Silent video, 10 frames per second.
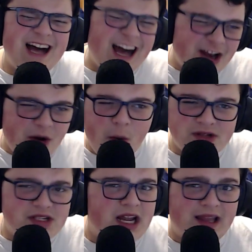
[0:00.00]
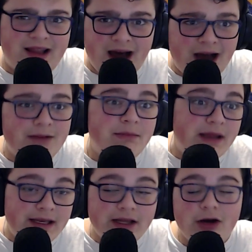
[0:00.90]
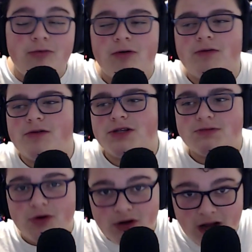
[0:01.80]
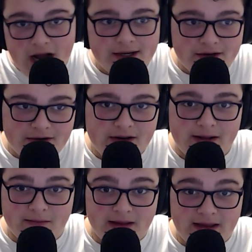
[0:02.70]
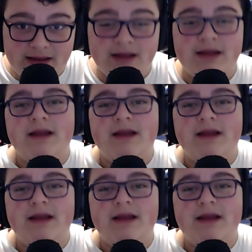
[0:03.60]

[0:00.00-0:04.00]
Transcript: I know it's not a lot, big deal for for a small content creator like me.